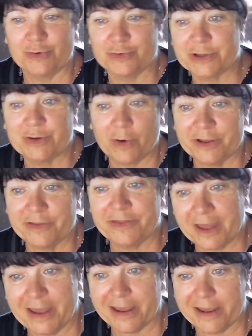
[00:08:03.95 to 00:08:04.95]
only one
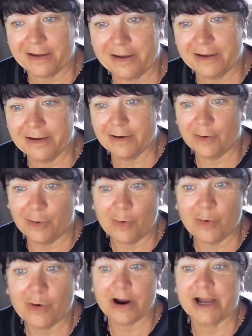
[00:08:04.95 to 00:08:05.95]
thing,
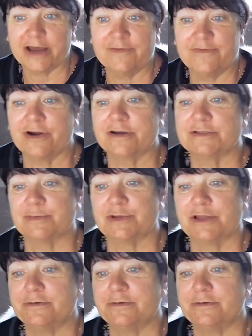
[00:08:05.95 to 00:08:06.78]
or I got to figure out something